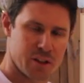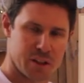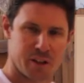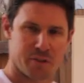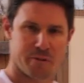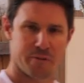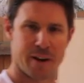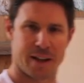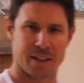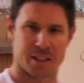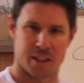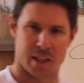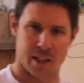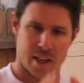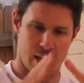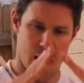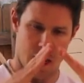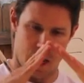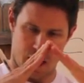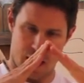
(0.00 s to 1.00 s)
these fats
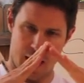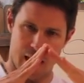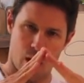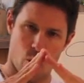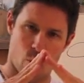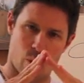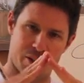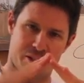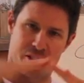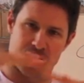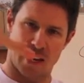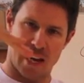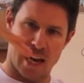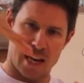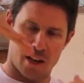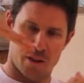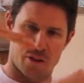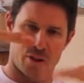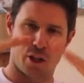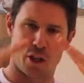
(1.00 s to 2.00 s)
here kink once
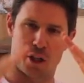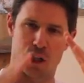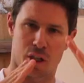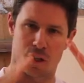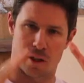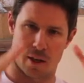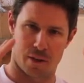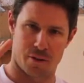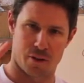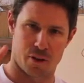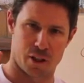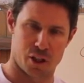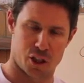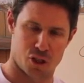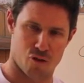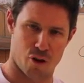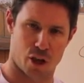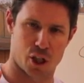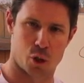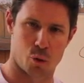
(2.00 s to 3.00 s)
again at these
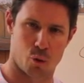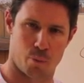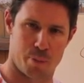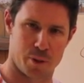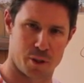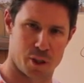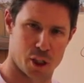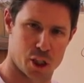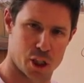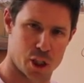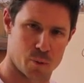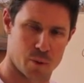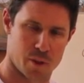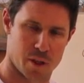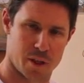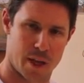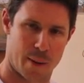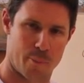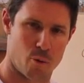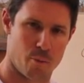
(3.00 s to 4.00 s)
structural positions where
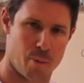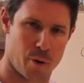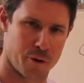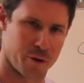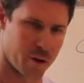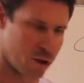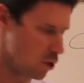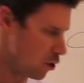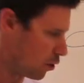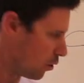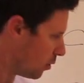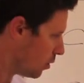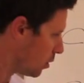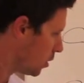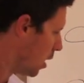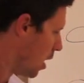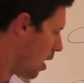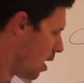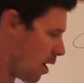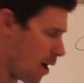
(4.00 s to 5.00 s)
the double bond
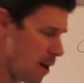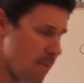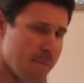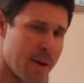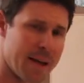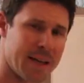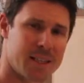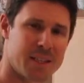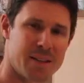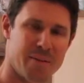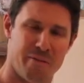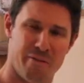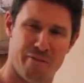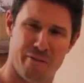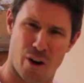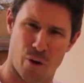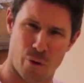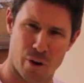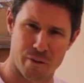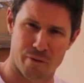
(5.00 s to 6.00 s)
occurs, and makes them
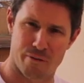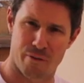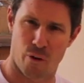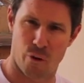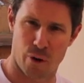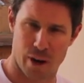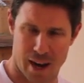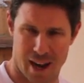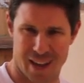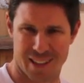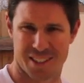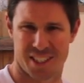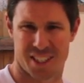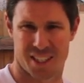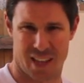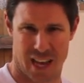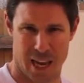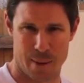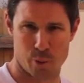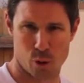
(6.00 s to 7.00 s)
very, very
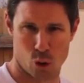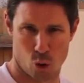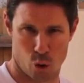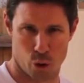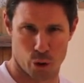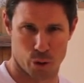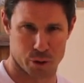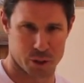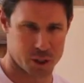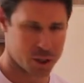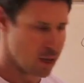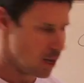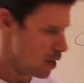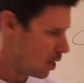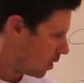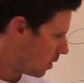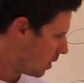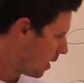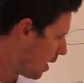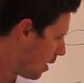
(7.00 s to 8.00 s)
unstable oils.
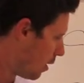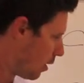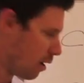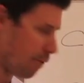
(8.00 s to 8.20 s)
Now